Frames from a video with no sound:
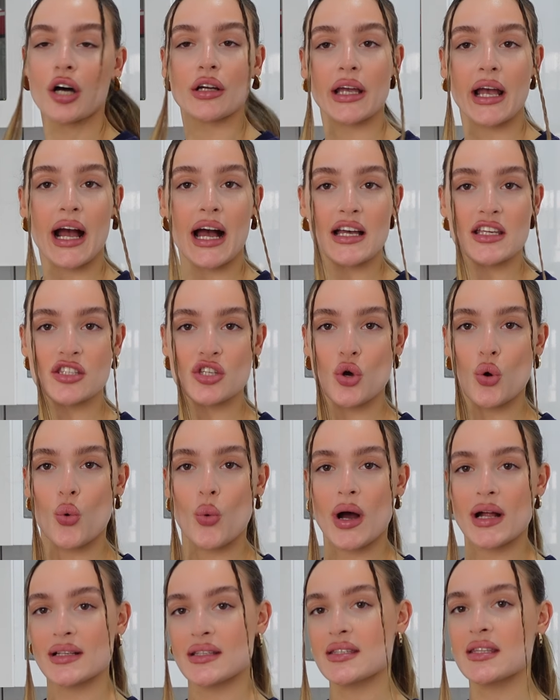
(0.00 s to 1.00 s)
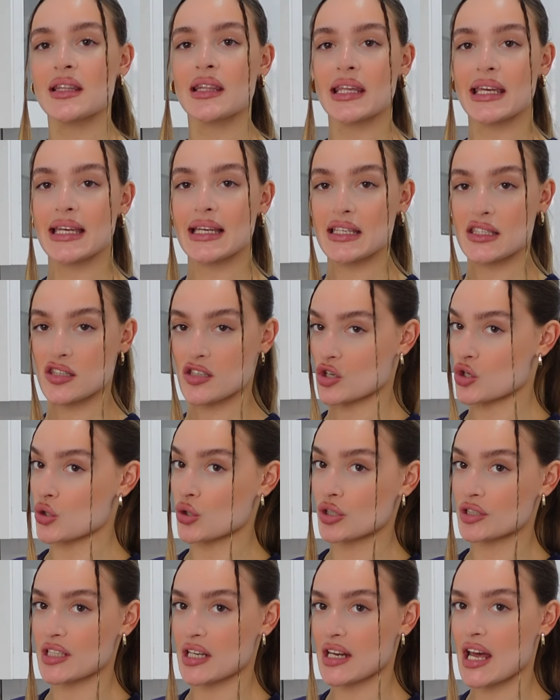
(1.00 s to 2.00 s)
Okay guys, so once the leek is
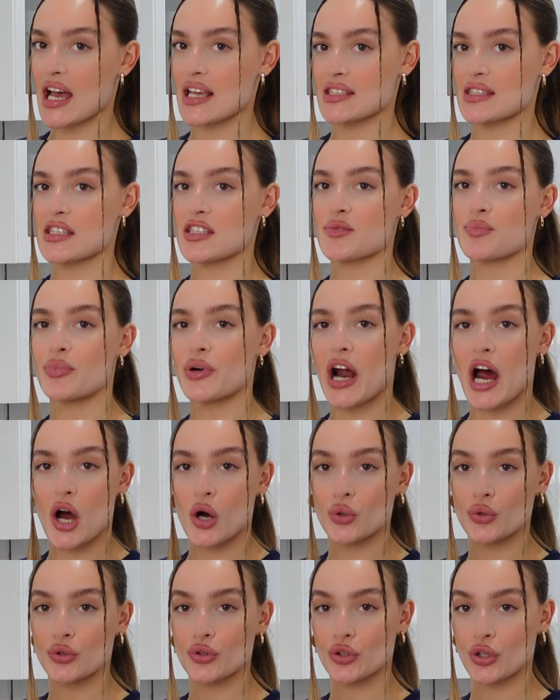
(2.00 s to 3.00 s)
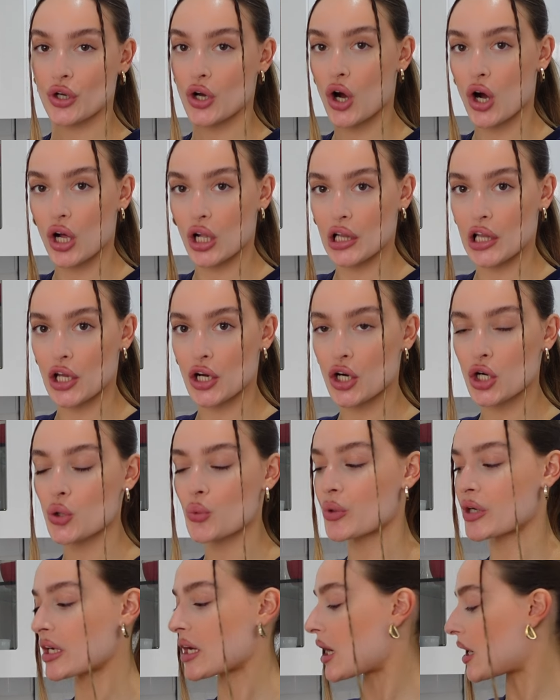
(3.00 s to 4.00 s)
cooked and has this brown color,
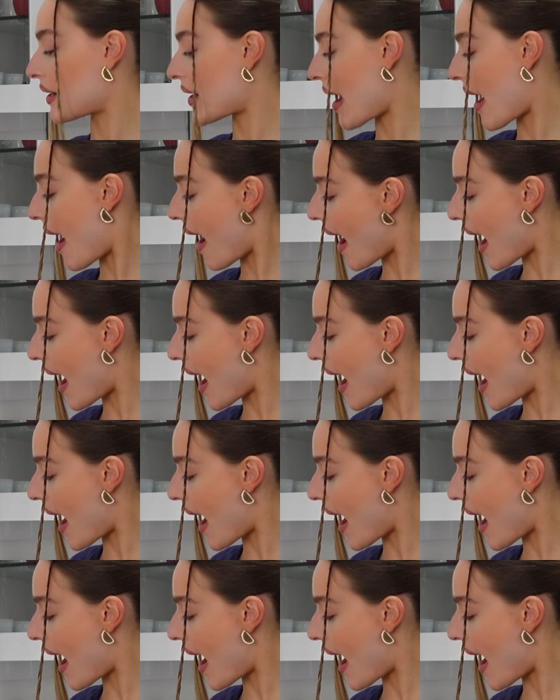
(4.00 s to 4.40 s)
we're gonna